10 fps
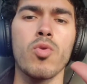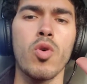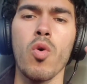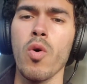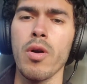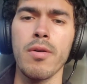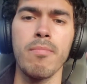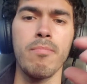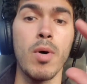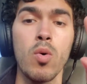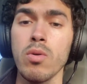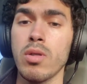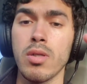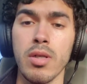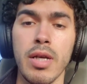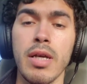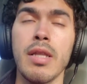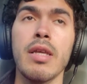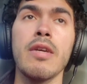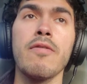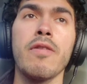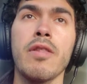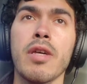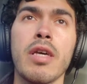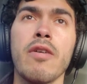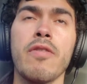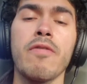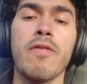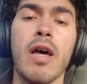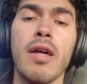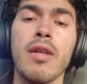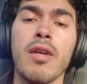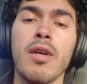chord modes in the key of E flat,